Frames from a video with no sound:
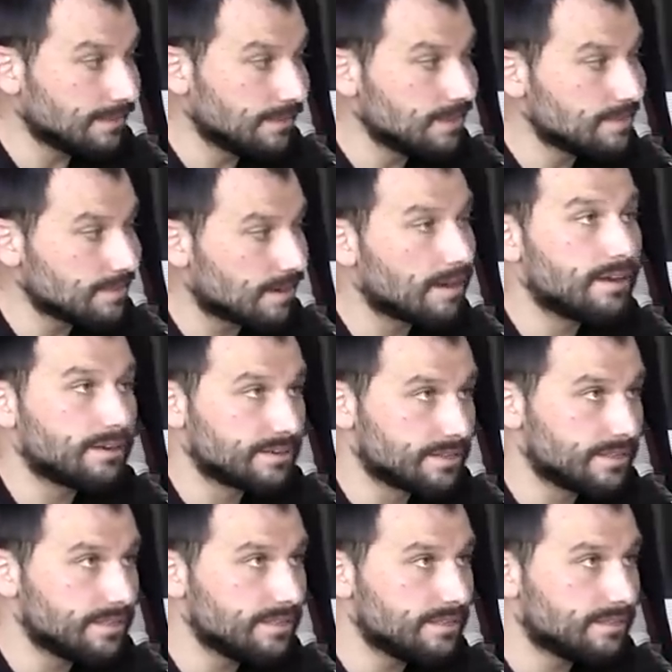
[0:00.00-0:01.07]
it needs a higher
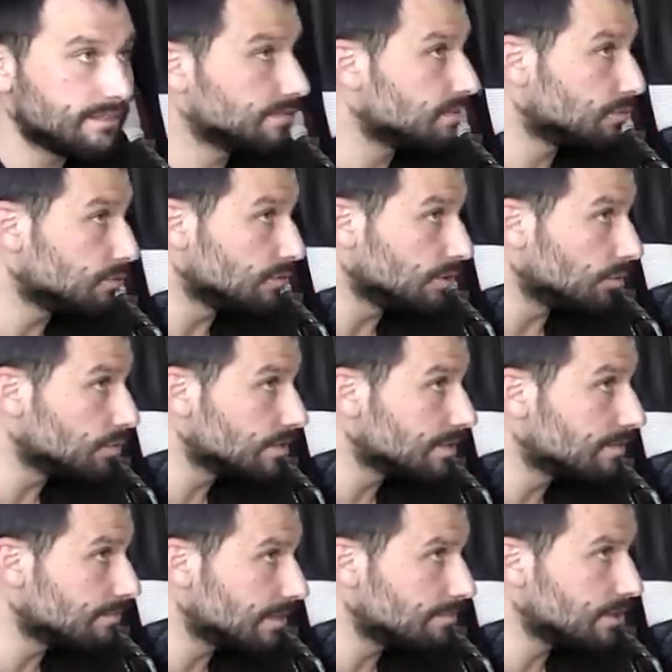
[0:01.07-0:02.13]
seat, who knows,
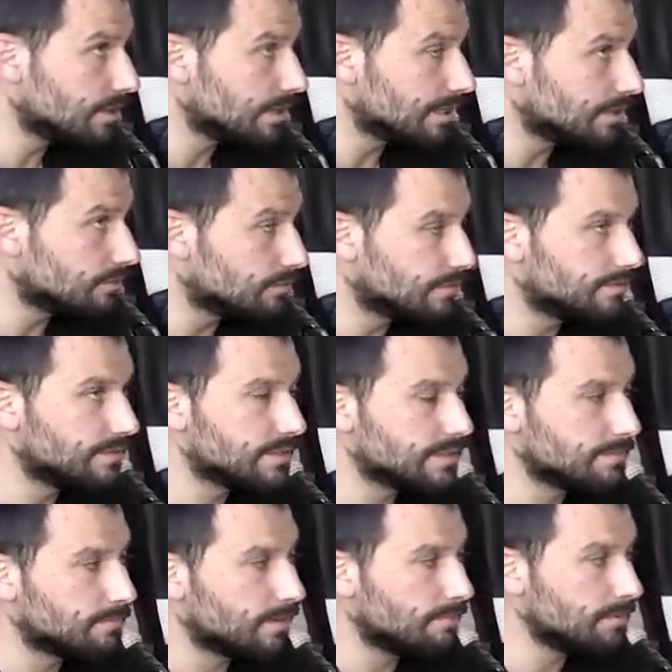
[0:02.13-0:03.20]
maybe it could fix
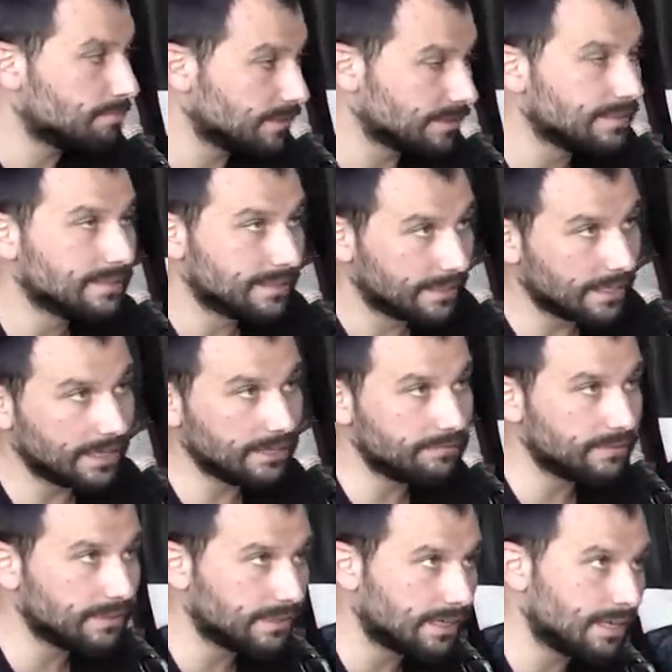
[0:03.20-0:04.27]
the problem, but
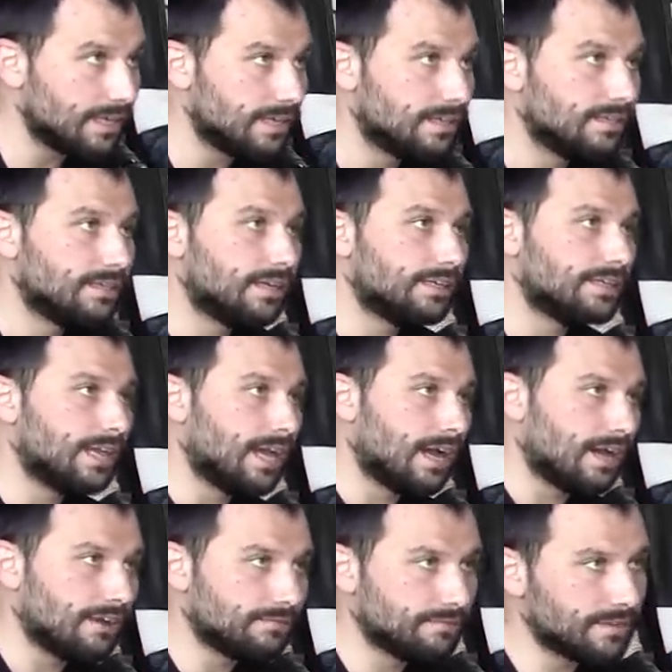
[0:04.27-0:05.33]
even I
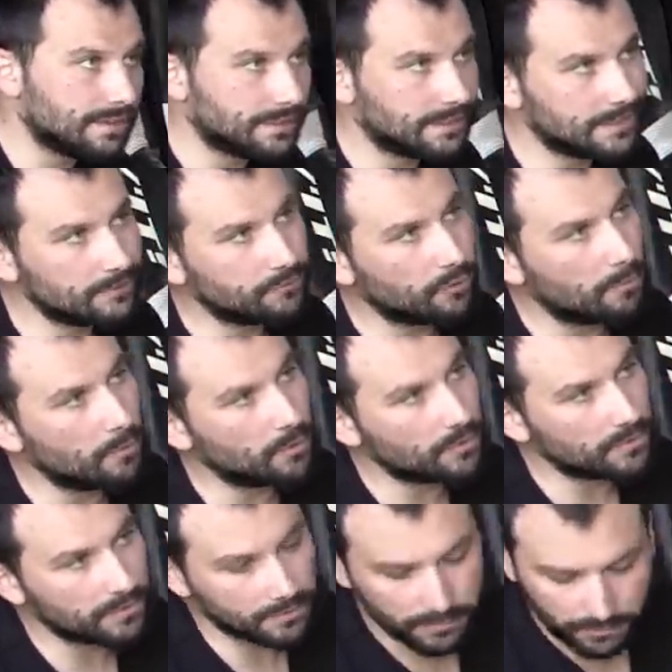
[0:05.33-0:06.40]
felt the need for
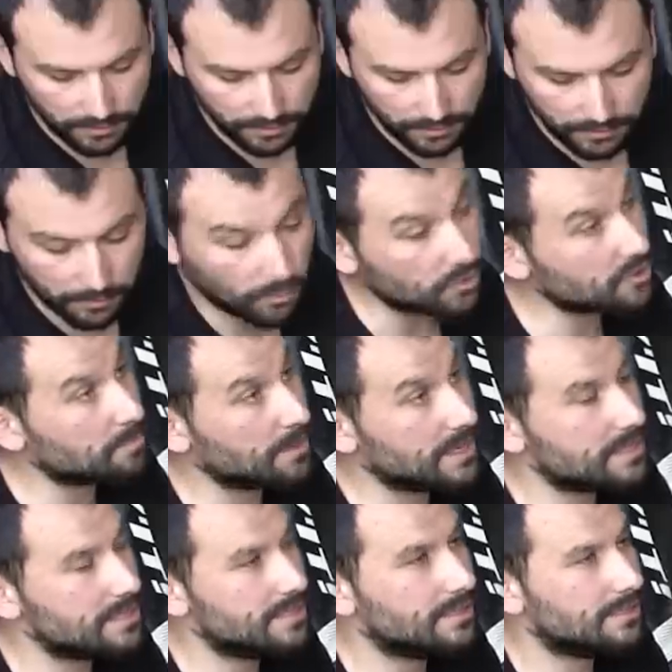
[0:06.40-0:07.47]
more
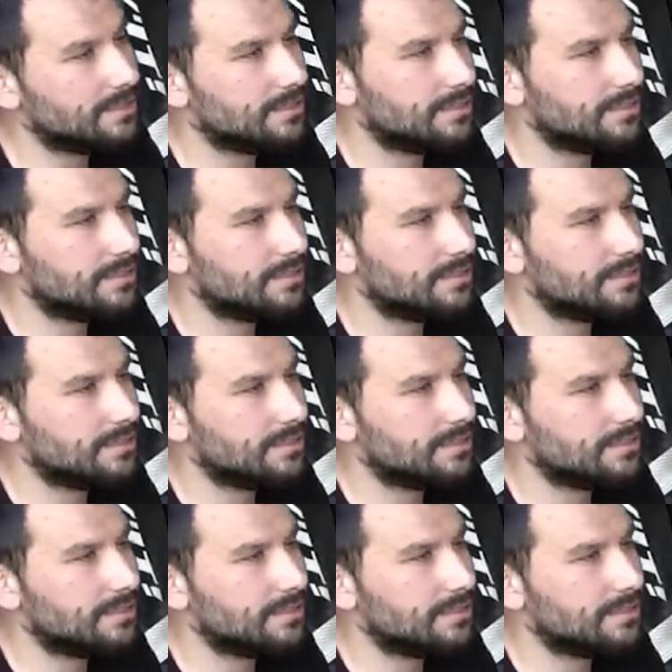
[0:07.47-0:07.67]
space.